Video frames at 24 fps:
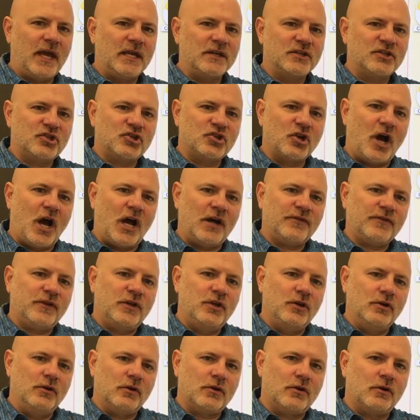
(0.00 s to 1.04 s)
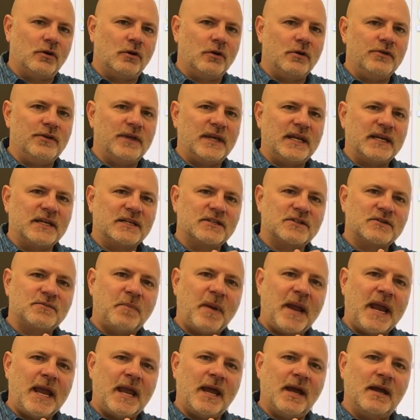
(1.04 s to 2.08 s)
a soft cuticle that
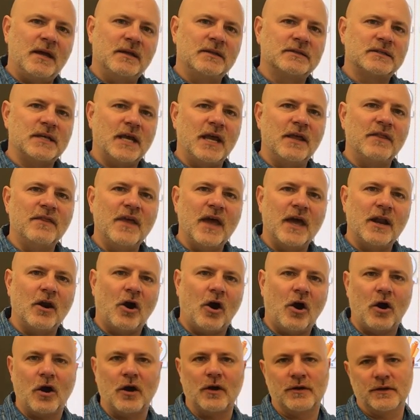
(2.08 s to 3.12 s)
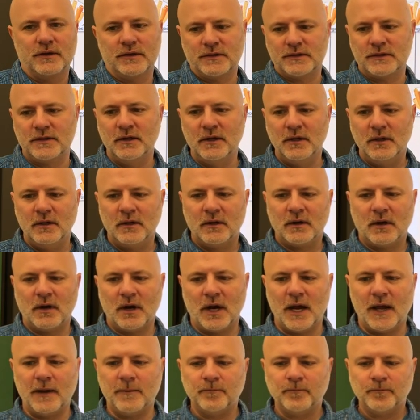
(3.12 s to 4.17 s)
expands and then hardens, all
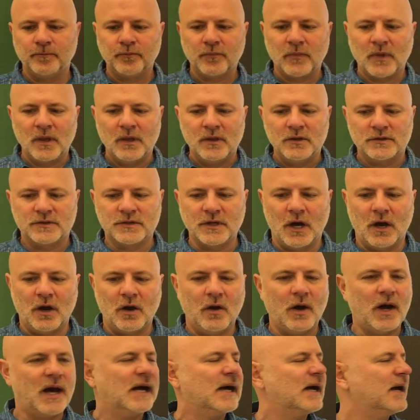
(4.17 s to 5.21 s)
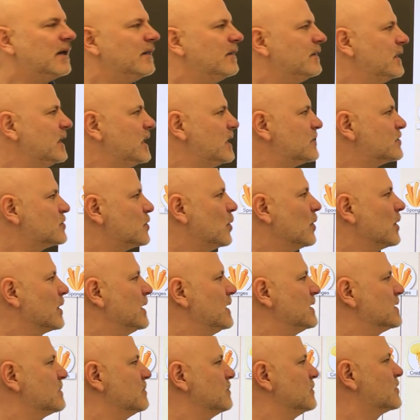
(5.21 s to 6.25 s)
right? So uh, these
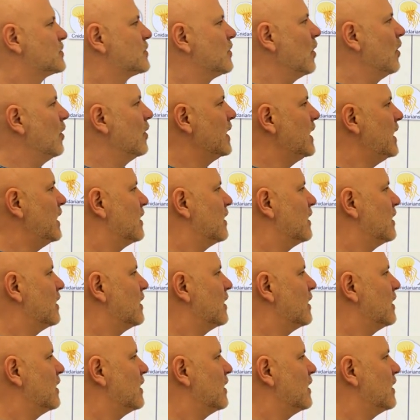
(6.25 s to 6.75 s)
organisms grow in